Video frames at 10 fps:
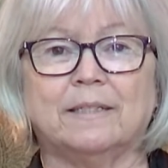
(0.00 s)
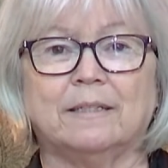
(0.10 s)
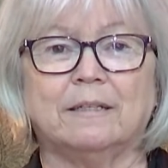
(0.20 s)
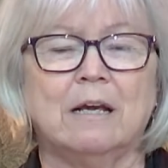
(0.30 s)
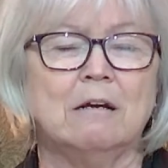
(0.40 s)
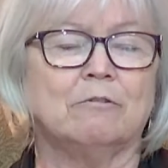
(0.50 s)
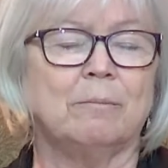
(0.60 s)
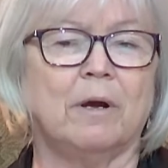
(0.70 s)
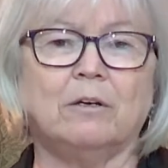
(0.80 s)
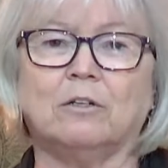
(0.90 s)
And
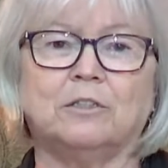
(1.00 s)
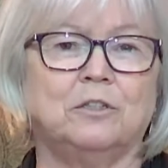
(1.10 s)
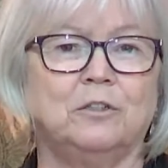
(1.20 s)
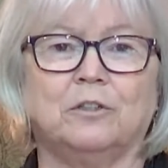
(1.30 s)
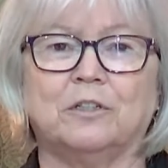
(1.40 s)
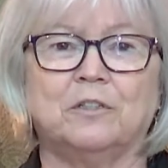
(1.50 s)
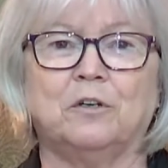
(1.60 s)
from my heart to yours,